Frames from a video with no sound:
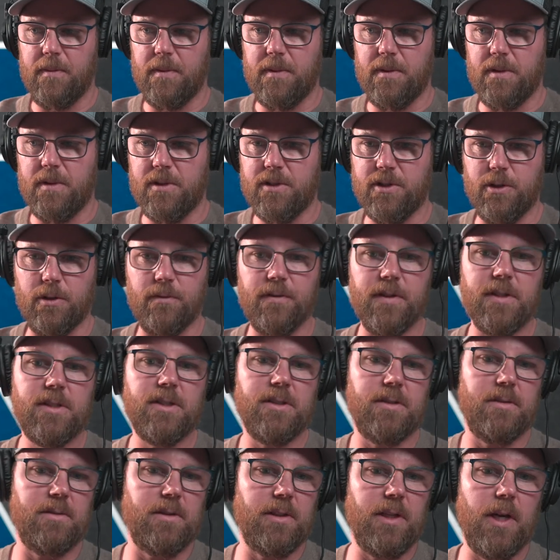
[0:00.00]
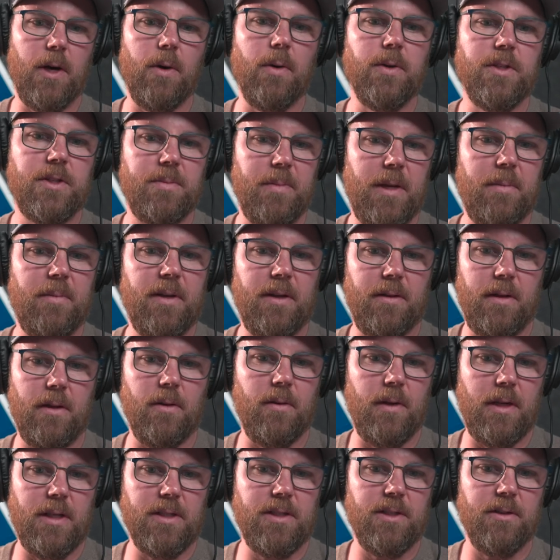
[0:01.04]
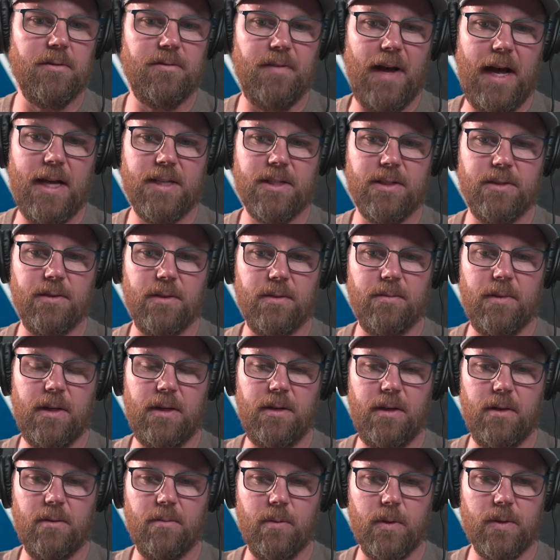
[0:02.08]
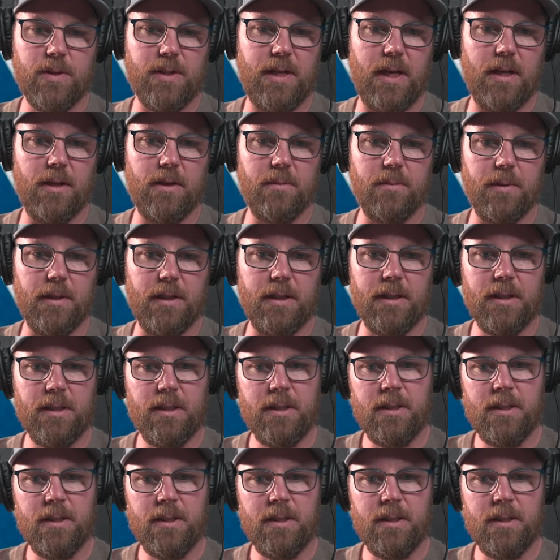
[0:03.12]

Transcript: surface loads maybe easier, faster, and more scalably?